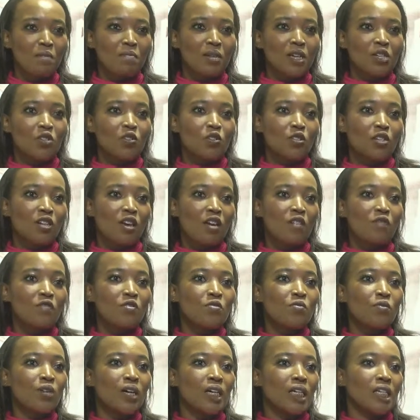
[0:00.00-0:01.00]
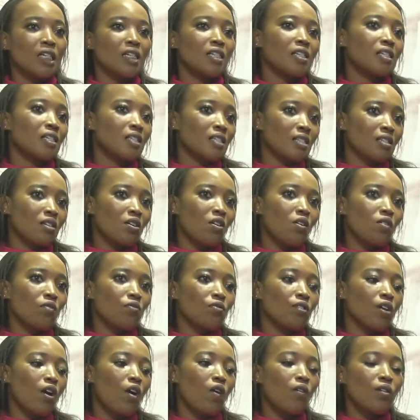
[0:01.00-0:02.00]
But not everyone is
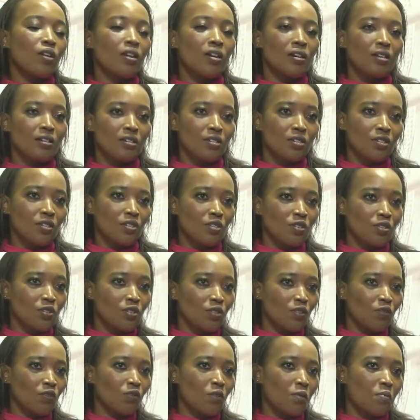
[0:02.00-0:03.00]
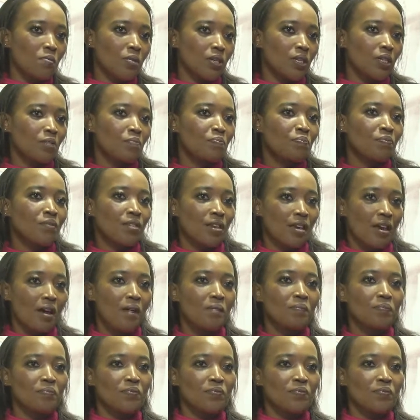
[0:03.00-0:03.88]
on the online digital format, mm-hmm. yeah.